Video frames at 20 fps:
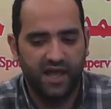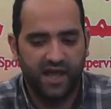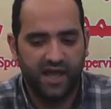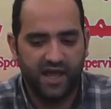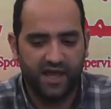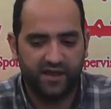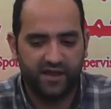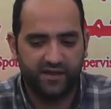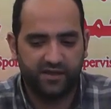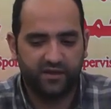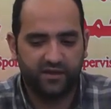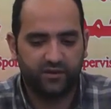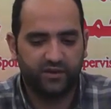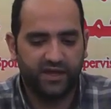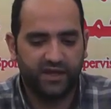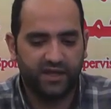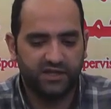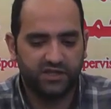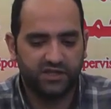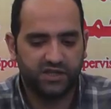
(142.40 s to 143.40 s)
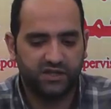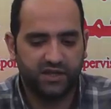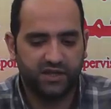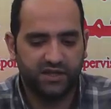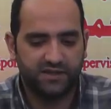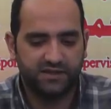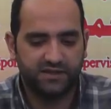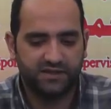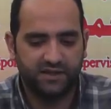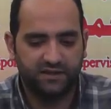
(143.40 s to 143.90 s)
and the occasion
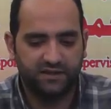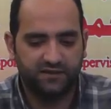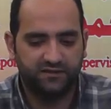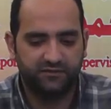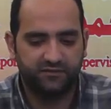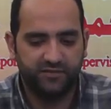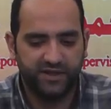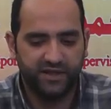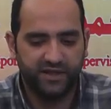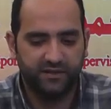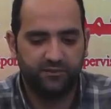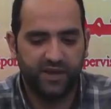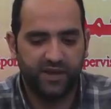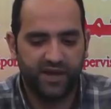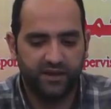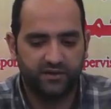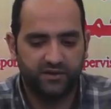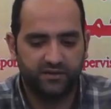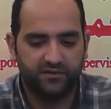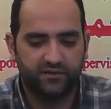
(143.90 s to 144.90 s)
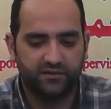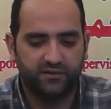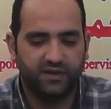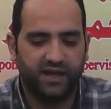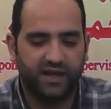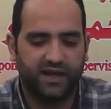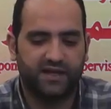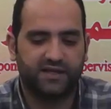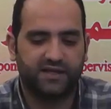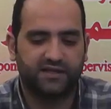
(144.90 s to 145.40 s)
itself being bountiful
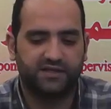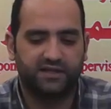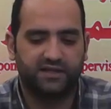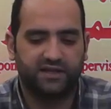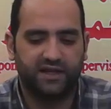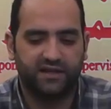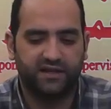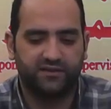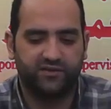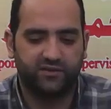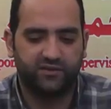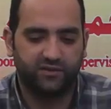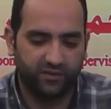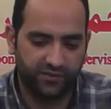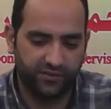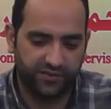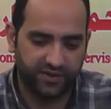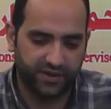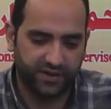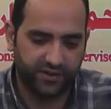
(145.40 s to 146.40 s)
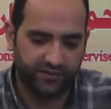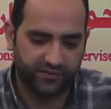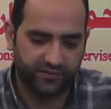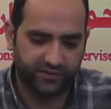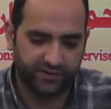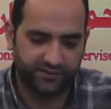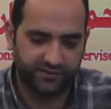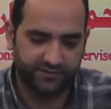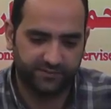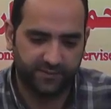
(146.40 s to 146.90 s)
and delightful on the
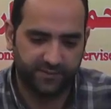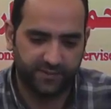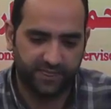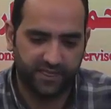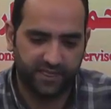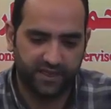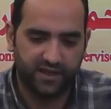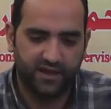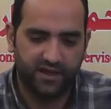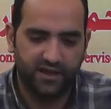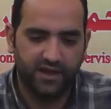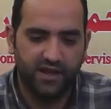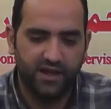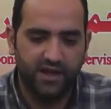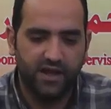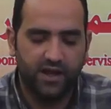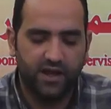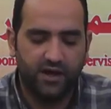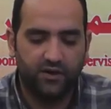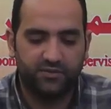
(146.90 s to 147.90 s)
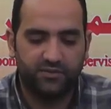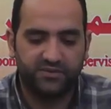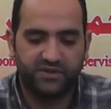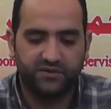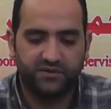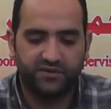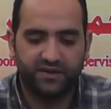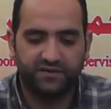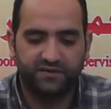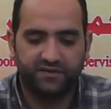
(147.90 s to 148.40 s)
other.
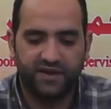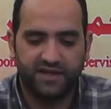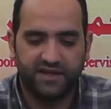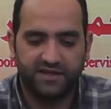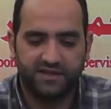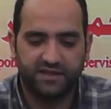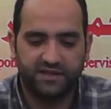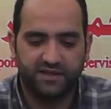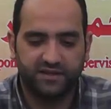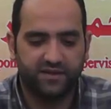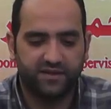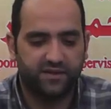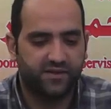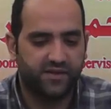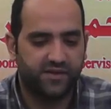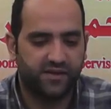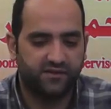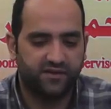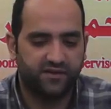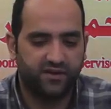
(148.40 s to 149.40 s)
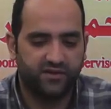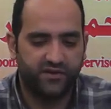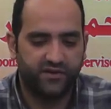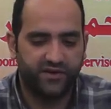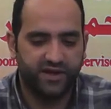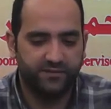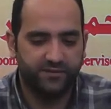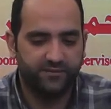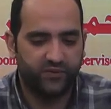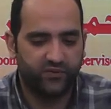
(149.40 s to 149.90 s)
Observing fasting, the
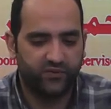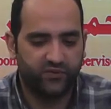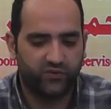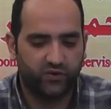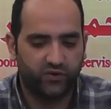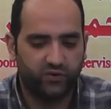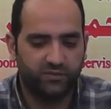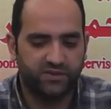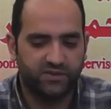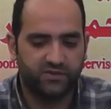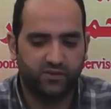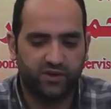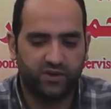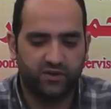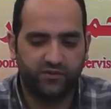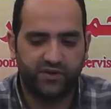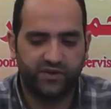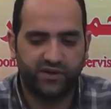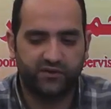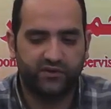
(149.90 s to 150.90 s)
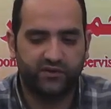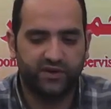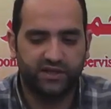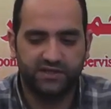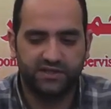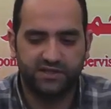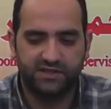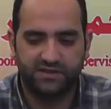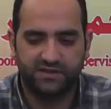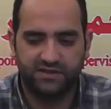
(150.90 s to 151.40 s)
votary performs one of the
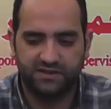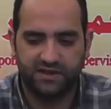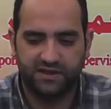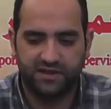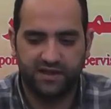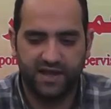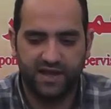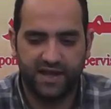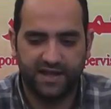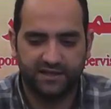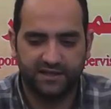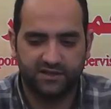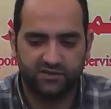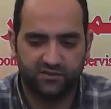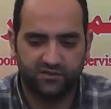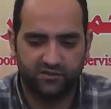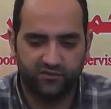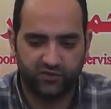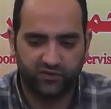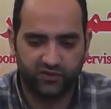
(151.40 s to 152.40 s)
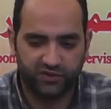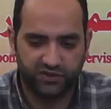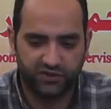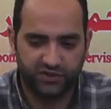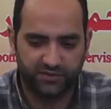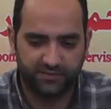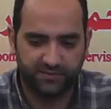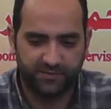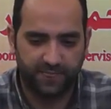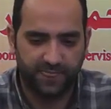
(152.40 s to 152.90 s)
greatest acts of worship,